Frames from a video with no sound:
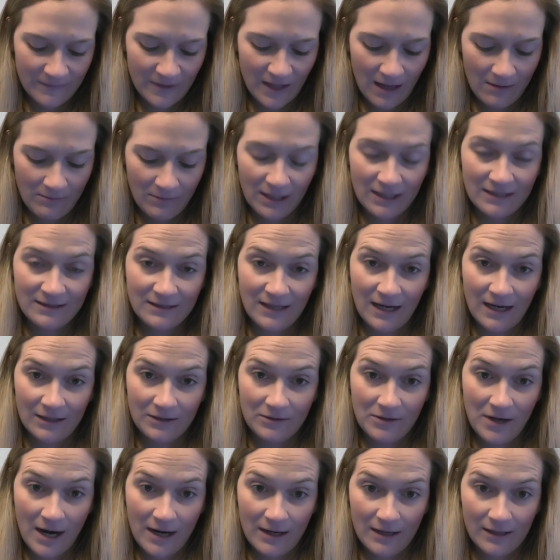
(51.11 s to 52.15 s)
That makes Dad
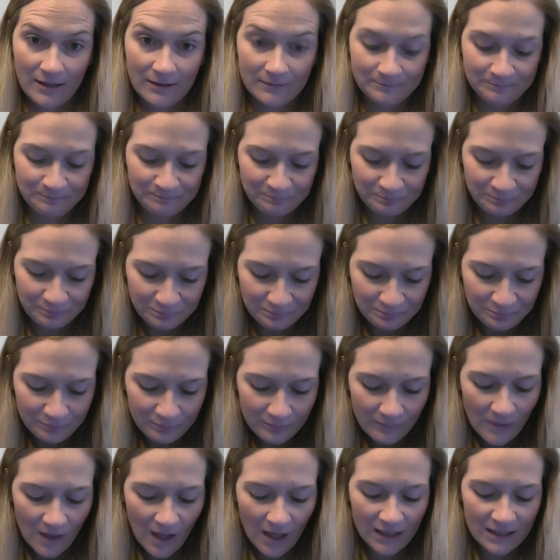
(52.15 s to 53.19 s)
crack up.
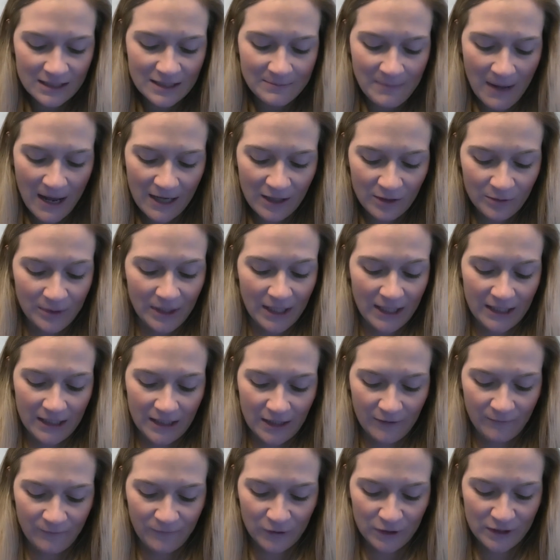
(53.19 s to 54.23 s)
I smile when I
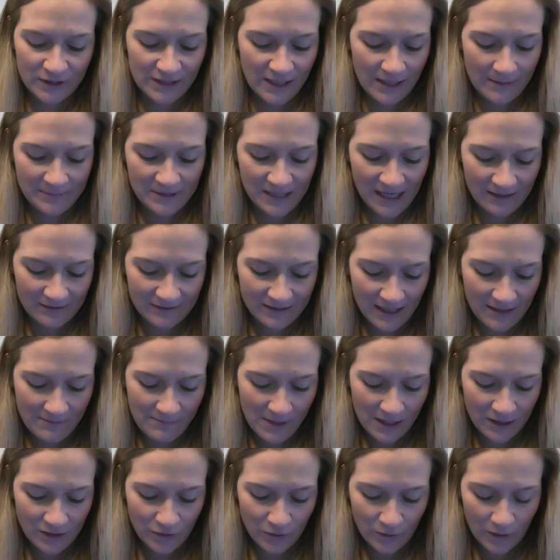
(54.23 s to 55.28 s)
hear footsteps outside
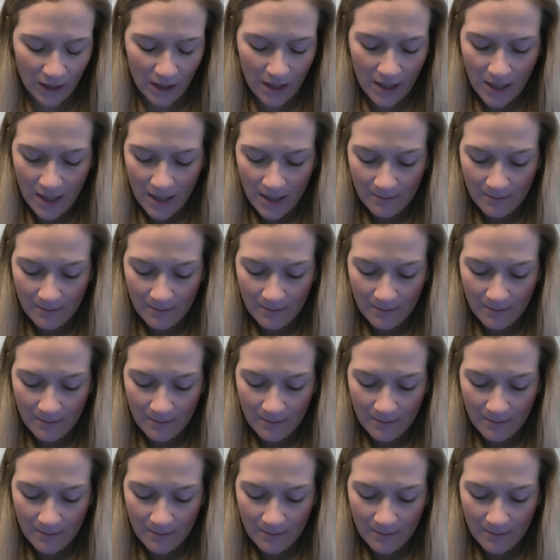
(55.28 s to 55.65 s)
my door.